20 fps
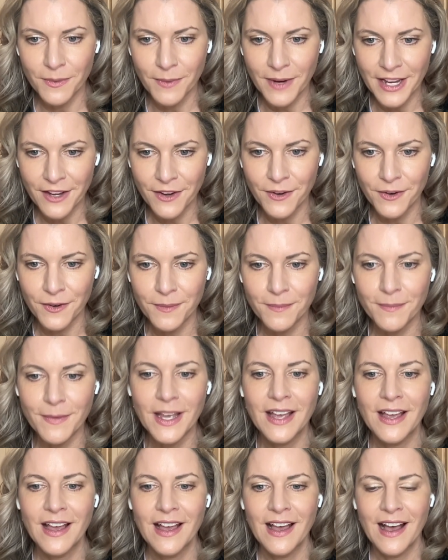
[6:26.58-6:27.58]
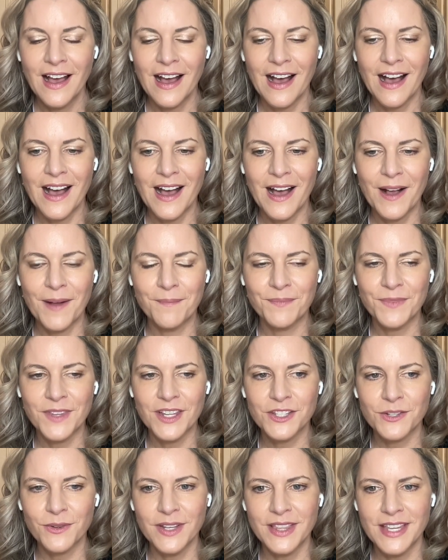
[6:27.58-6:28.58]
on the way home.
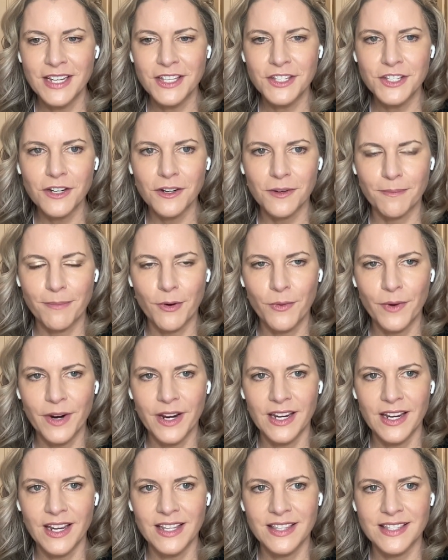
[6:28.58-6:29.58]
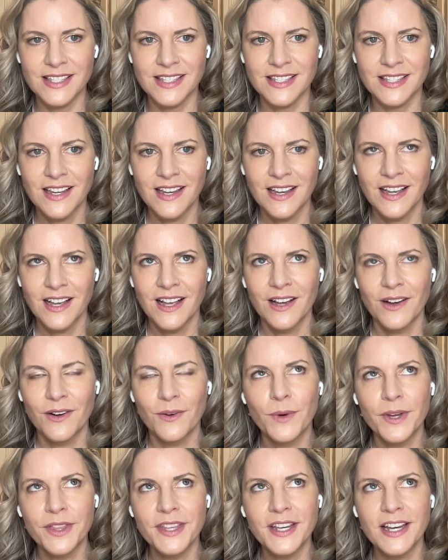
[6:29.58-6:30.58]
So I think, to your point, it's
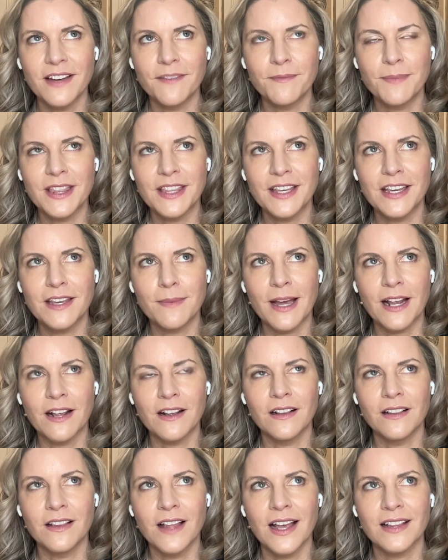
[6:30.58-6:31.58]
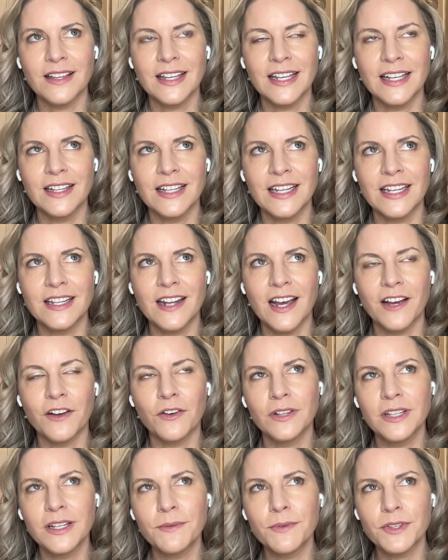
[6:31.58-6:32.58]
one thing I've been thinking about a lot lately, not
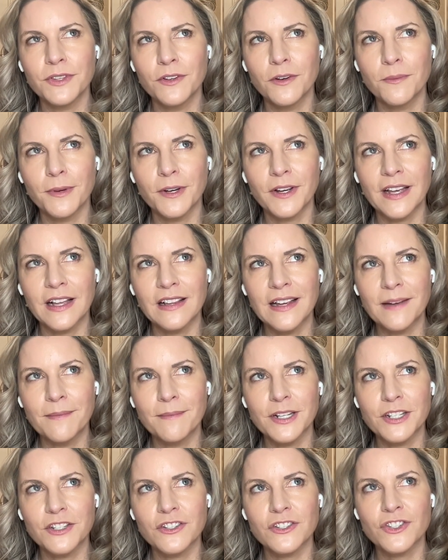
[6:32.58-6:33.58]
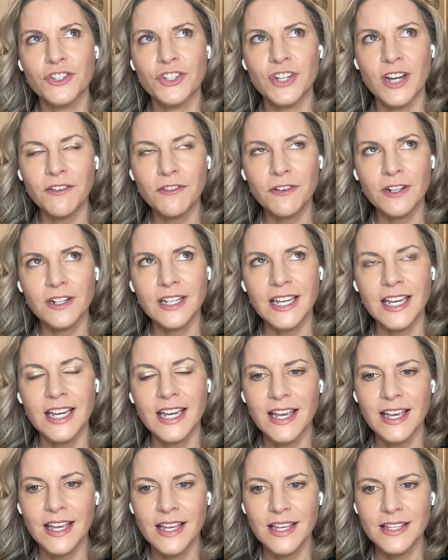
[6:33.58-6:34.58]
only with Notebook LM, but just
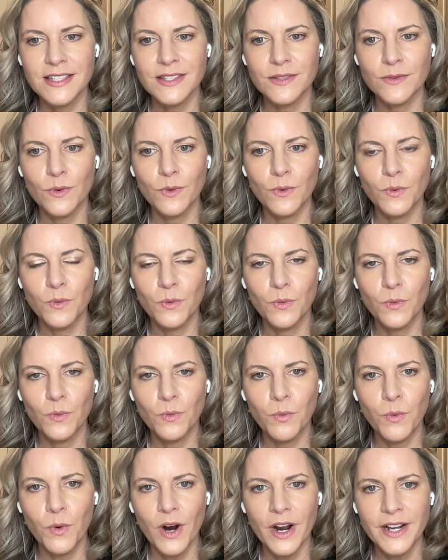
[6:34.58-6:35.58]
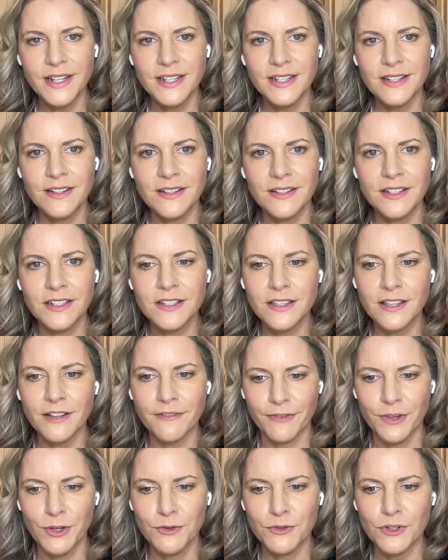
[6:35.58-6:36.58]
generally, is what does
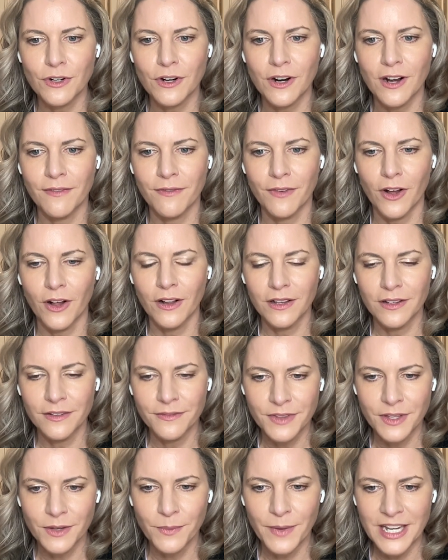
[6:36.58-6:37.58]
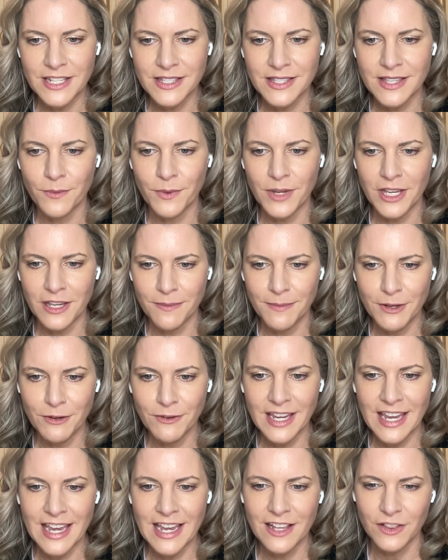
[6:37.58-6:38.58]
the future of all of the ways that we
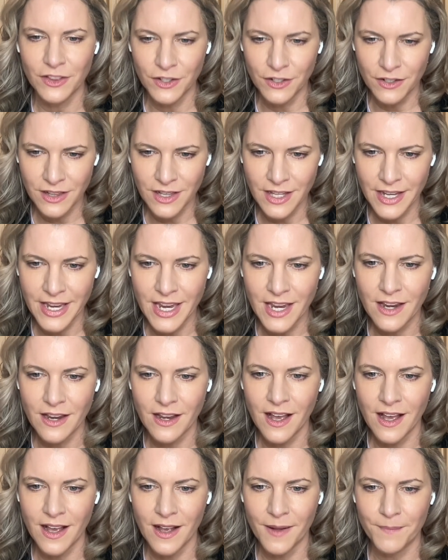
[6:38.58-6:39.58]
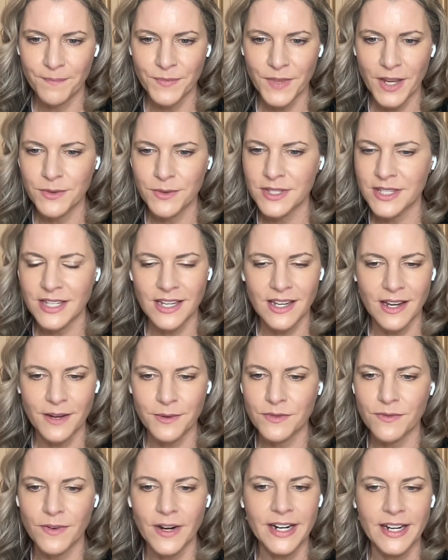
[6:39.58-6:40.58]
communicate look like? I
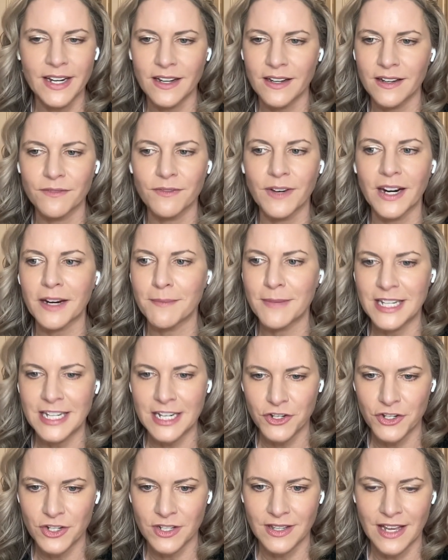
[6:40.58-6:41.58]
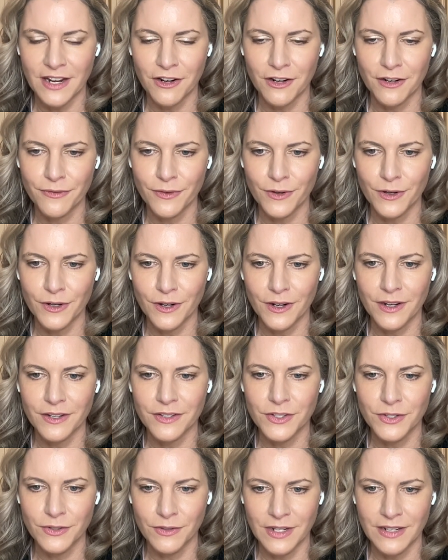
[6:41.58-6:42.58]
was writing a recommendation letter for
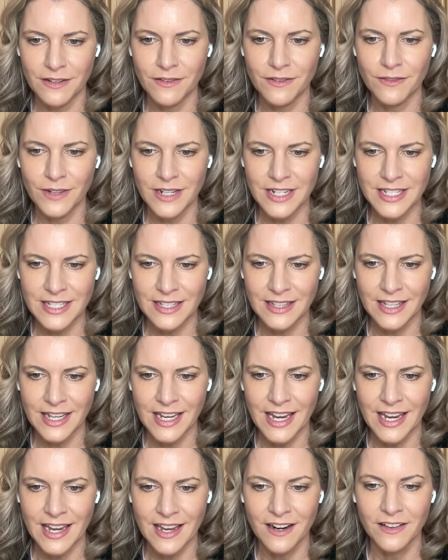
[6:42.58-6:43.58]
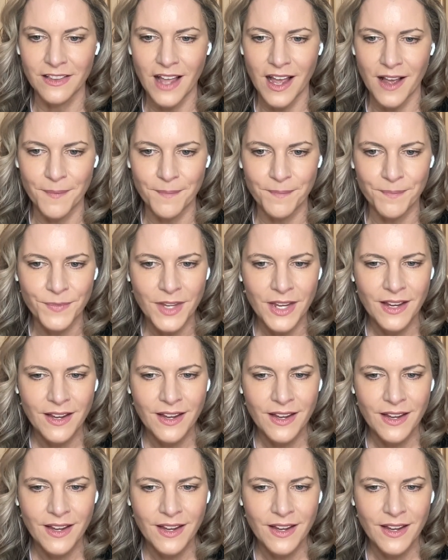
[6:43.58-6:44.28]
a student recently, an alum.